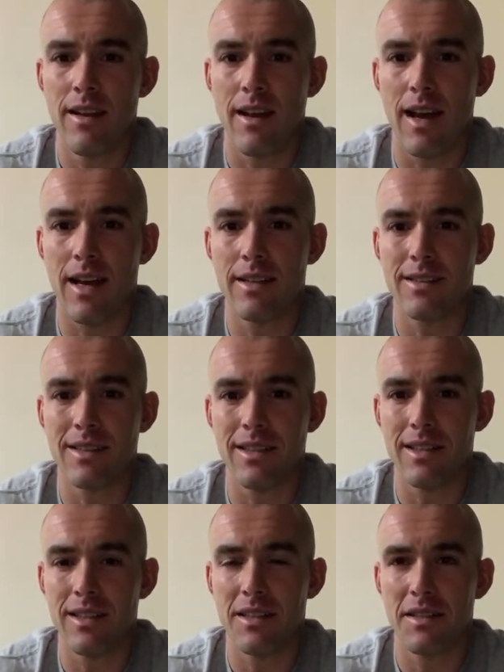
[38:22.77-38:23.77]

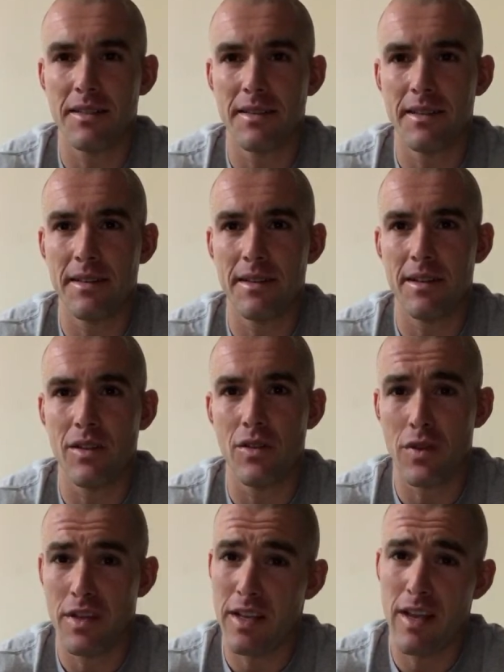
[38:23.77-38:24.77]
Honestly,
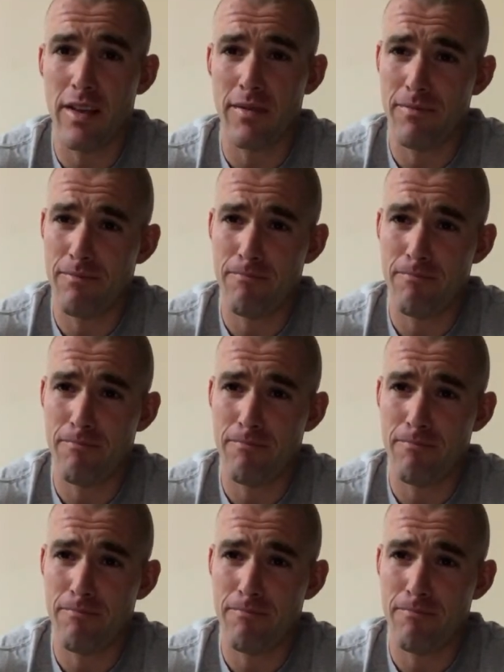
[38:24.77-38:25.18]
you could get